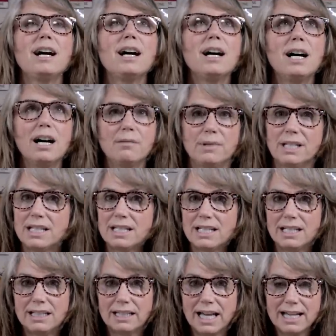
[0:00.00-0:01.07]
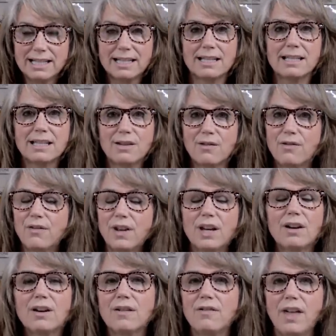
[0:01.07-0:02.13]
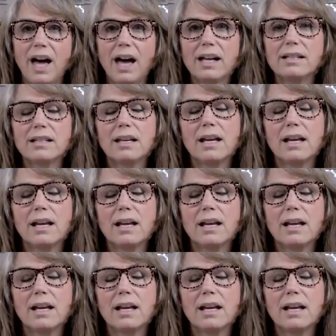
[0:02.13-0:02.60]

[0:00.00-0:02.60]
um, and it lessens the fear of that